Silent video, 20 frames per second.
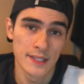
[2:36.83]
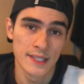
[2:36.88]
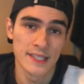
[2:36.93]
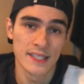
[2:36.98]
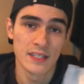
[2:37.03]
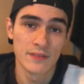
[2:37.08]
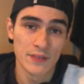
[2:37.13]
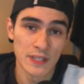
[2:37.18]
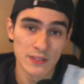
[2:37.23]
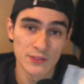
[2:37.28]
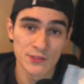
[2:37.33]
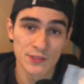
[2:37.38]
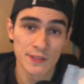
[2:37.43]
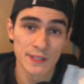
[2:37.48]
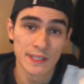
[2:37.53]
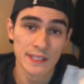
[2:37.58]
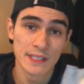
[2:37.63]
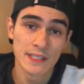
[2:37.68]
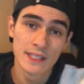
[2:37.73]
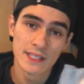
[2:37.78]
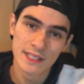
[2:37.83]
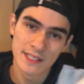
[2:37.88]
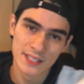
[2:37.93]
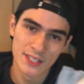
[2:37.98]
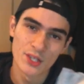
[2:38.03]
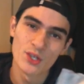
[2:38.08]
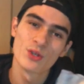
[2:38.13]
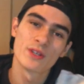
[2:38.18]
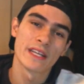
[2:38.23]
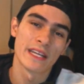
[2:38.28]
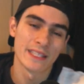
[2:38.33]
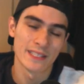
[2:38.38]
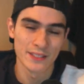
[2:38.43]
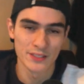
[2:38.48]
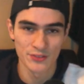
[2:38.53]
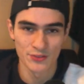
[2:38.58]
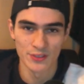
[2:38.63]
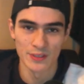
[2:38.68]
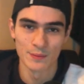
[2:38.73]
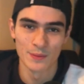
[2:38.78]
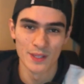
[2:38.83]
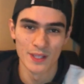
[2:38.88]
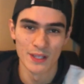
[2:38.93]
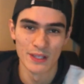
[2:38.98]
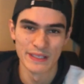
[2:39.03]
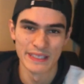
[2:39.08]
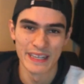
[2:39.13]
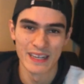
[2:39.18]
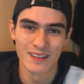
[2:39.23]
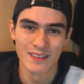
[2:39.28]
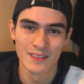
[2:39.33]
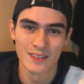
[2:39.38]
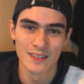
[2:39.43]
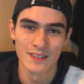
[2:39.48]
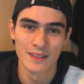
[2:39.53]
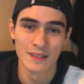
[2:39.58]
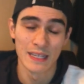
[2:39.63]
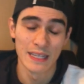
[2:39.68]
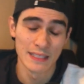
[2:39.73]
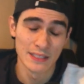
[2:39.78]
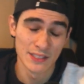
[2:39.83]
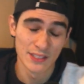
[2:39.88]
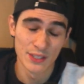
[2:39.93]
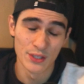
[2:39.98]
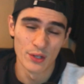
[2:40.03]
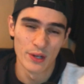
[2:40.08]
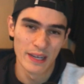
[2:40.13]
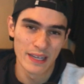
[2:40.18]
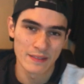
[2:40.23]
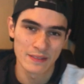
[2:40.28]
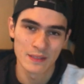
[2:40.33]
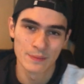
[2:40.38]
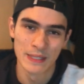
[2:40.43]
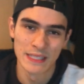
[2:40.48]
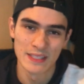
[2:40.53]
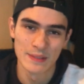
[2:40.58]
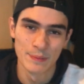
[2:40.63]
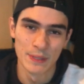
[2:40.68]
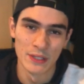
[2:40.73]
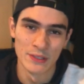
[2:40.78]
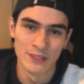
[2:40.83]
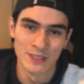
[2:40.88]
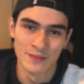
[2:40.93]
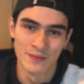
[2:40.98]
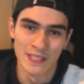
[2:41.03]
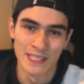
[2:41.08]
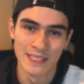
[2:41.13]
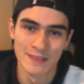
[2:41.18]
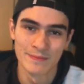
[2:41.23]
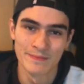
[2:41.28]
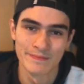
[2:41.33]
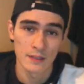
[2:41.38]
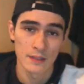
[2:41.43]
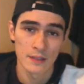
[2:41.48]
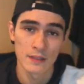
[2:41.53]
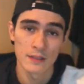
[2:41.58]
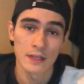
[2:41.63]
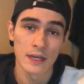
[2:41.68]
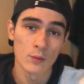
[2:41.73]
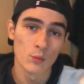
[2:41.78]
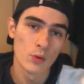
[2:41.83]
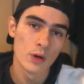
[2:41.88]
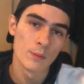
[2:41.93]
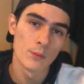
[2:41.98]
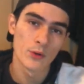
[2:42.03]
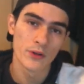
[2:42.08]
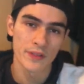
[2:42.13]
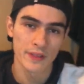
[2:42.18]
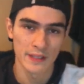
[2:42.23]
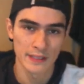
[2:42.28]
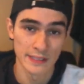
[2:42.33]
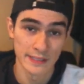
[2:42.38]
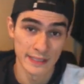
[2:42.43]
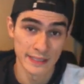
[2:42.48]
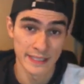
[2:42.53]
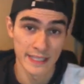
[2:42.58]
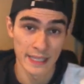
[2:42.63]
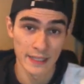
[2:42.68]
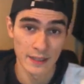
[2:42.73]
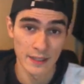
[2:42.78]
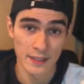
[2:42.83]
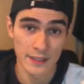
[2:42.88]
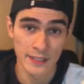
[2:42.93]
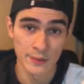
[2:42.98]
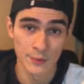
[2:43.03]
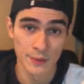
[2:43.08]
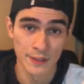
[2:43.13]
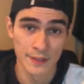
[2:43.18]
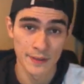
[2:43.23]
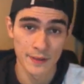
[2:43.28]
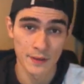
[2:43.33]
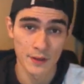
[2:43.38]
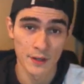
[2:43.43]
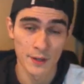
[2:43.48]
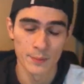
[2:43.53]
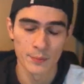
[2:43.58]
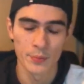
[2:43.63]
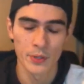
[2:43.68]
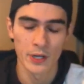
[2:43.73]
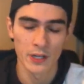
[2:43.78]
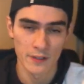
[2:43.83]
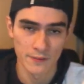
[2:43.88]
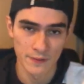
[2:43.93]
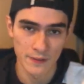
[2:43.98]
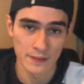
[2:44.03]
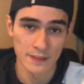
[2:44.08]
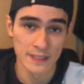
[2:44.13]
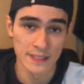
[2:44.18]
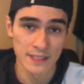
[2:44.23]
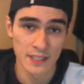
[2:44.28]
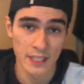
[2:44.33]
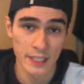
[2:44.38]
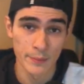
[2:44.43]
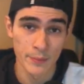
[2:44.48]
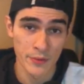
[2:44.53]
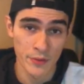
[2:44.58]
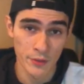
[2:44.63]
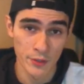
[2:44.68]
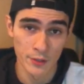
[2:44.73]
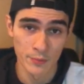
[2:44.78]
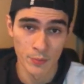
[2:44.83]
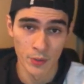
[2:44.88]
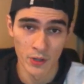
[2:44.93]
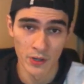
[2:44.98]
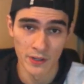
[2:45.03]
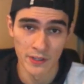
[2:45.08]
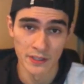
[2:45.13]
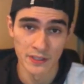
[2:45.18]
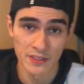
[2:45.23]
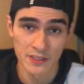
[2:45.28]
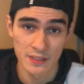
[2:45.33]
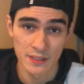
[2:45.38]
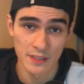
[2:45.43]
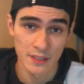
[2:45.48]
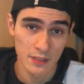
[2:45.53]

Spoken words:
Eventually, you'll get the streamer loadout, and you'll have to make the most of it. And one more thing you need to get lucky with are perfectly timed third parties.